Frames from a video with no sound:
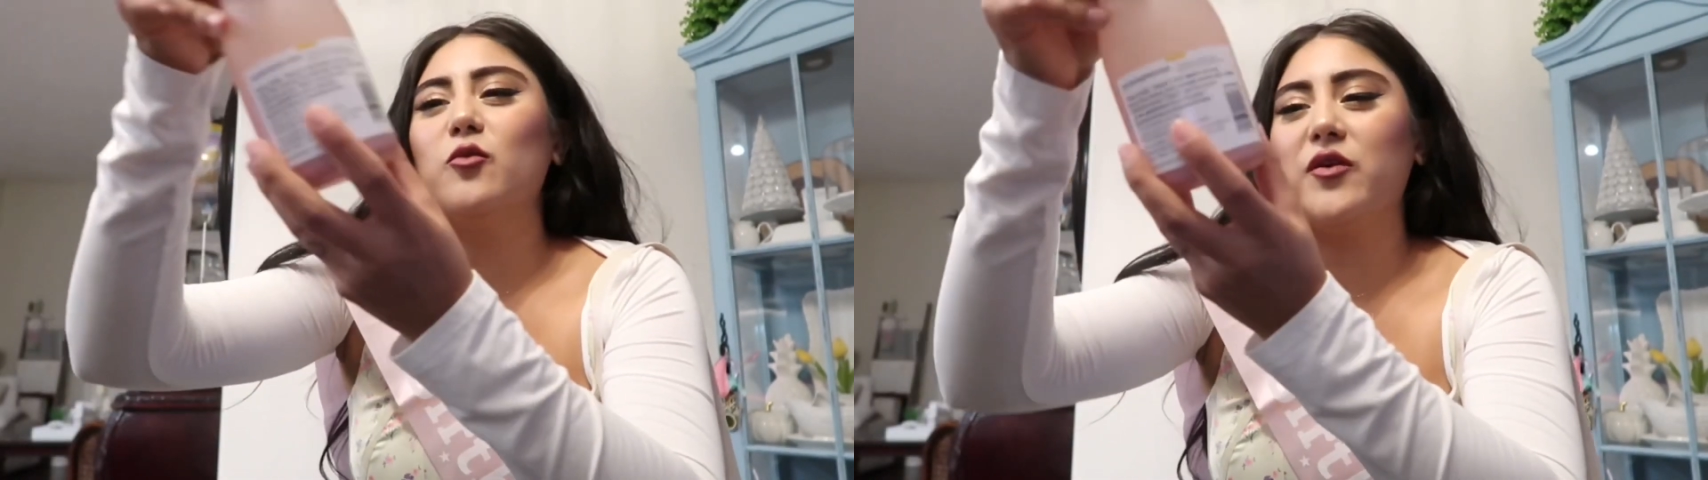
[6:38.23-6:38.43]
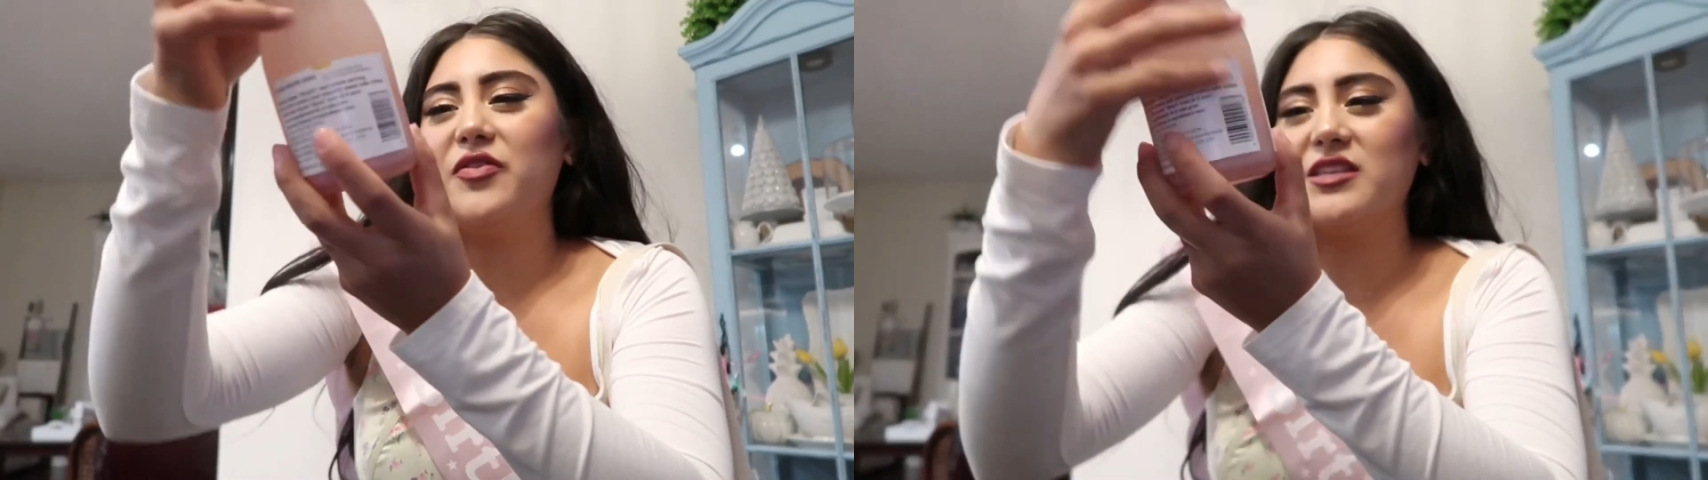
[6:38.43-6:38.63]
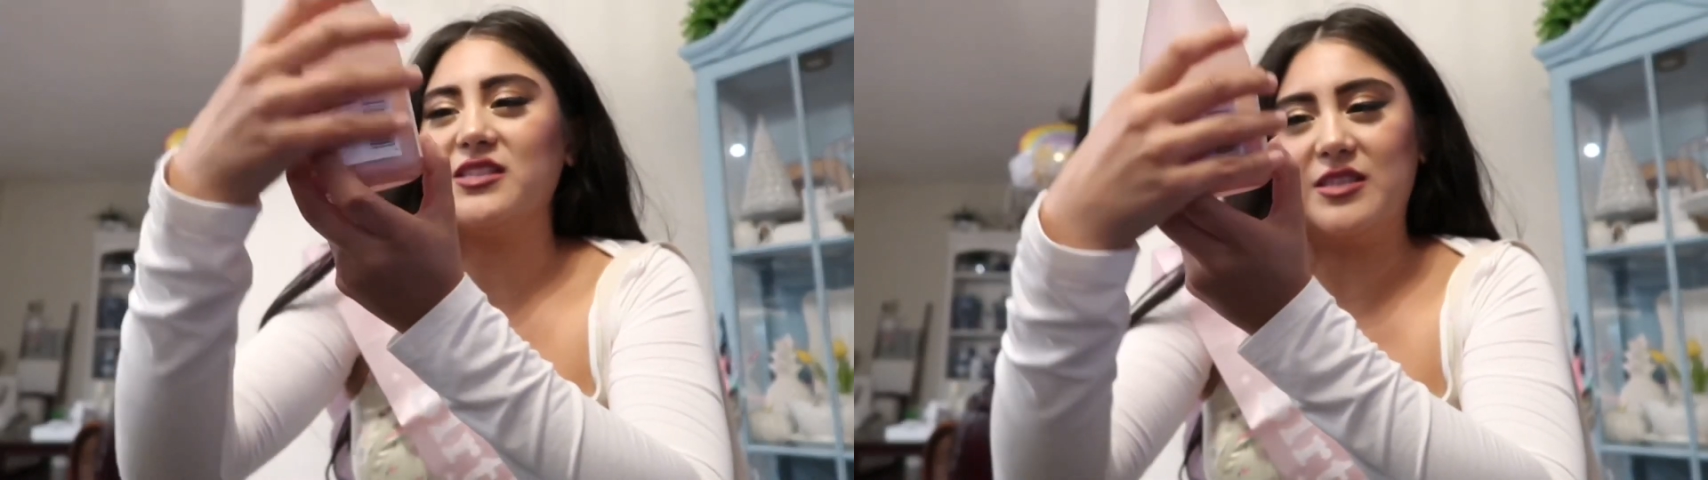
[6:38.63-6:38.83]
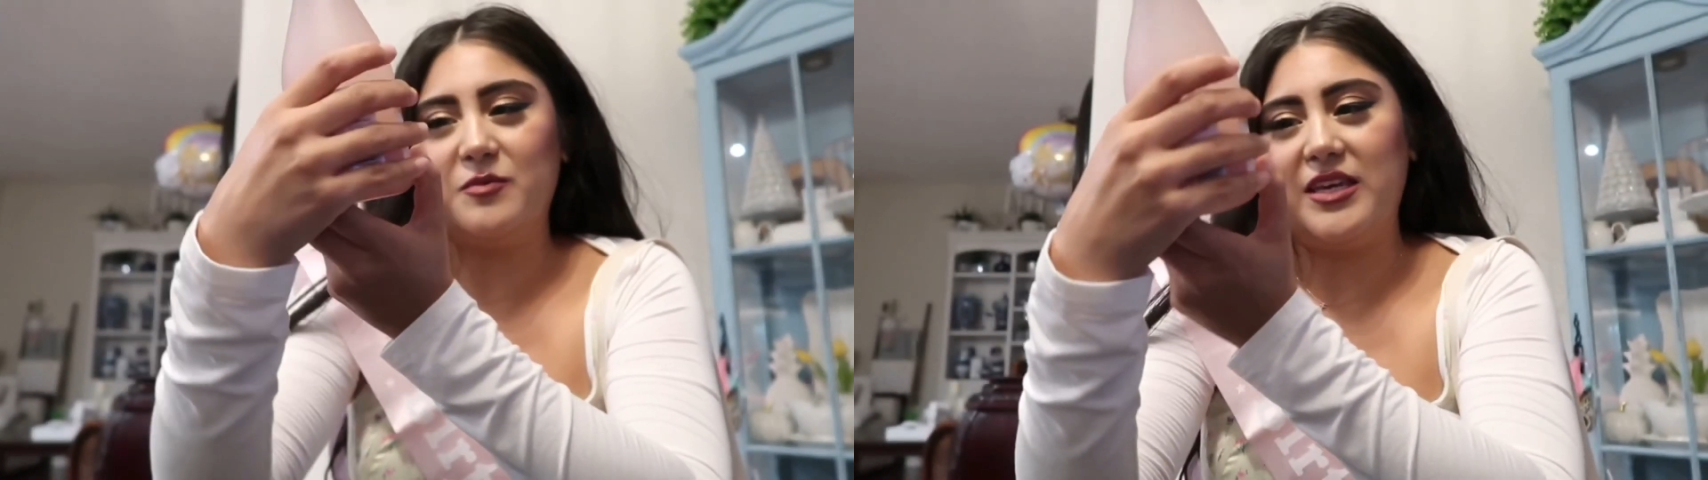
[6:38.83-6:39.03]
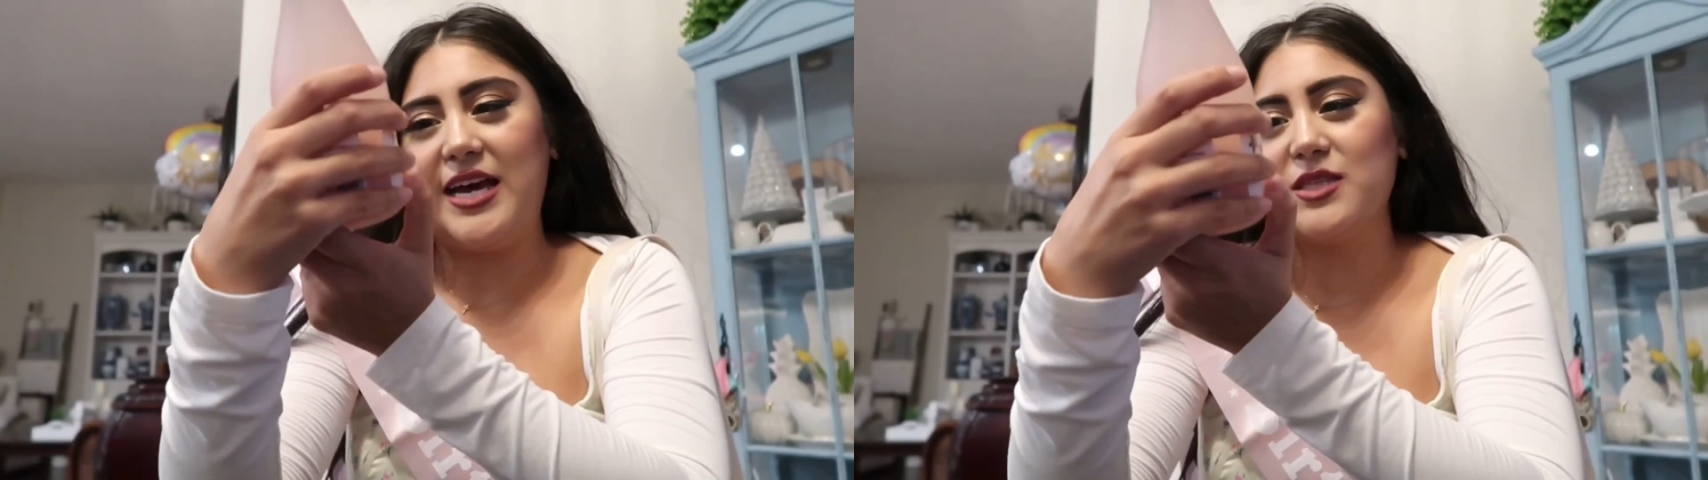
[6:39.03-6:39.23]
what this is,
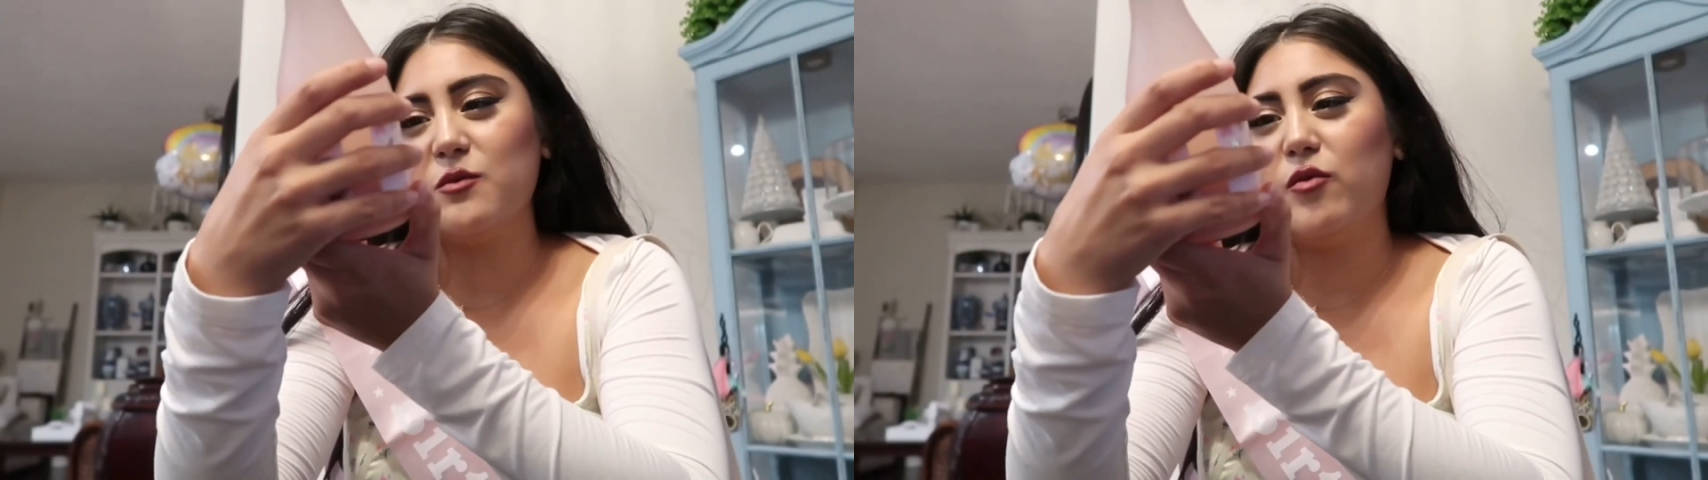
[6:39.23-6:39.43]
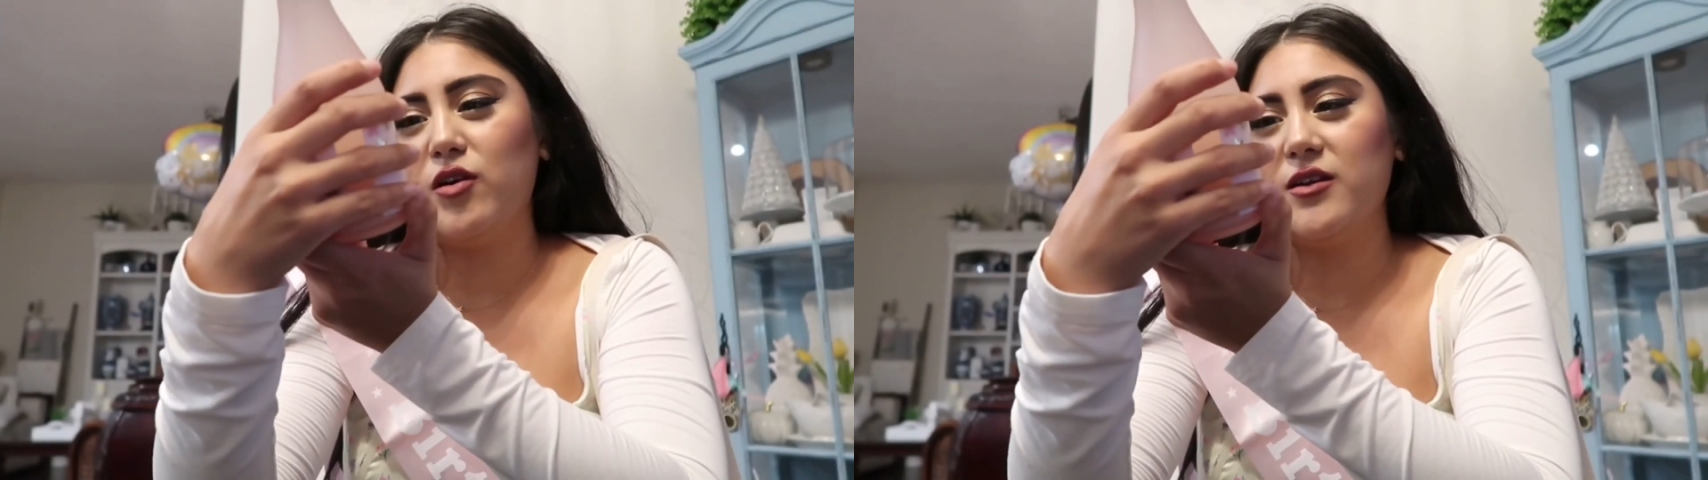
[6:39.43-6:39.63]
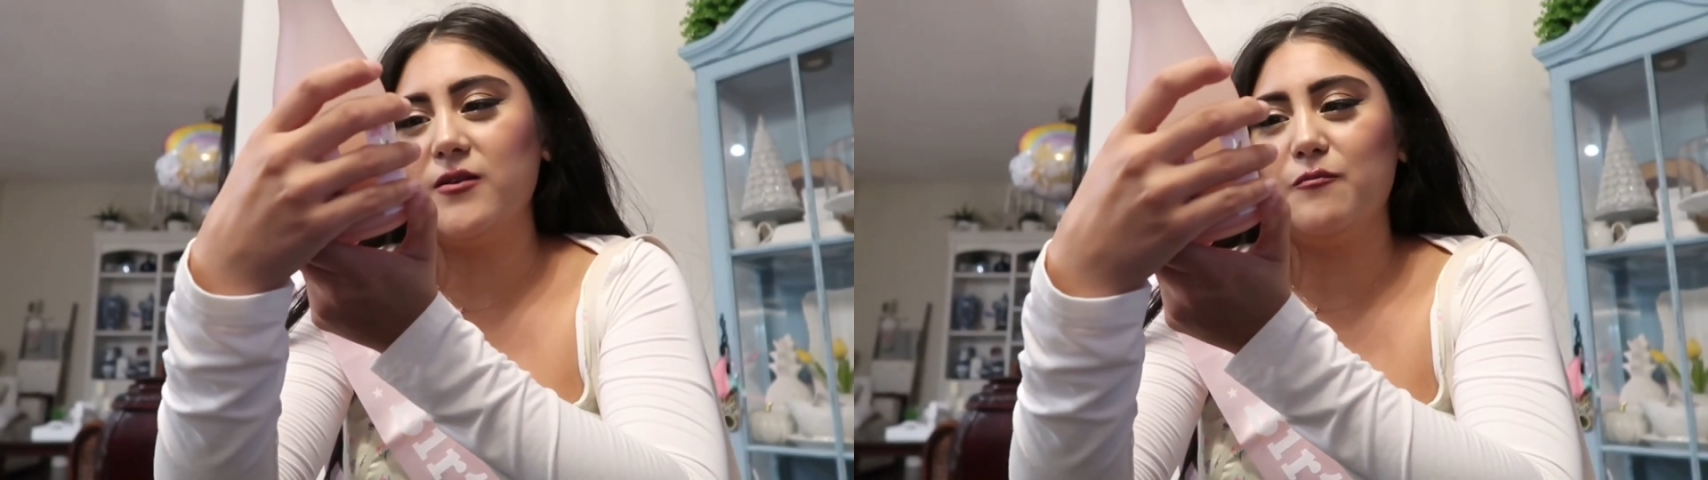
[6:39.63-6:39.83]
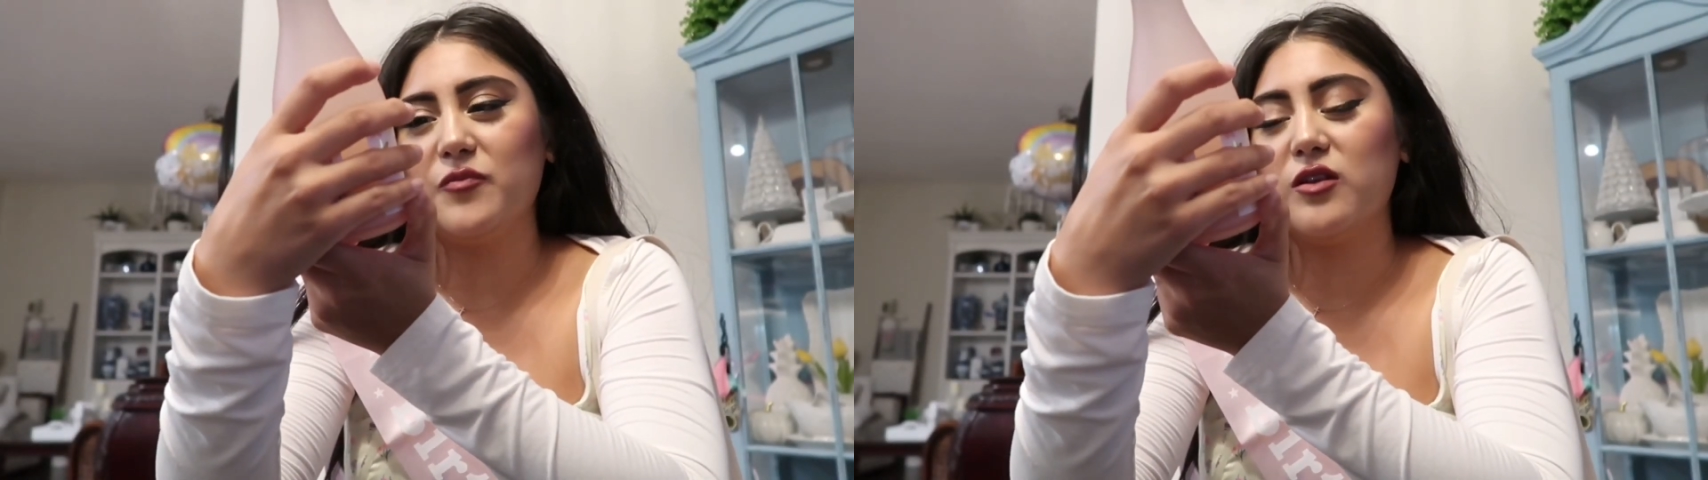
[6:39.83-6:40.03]
but Yasmin bought it.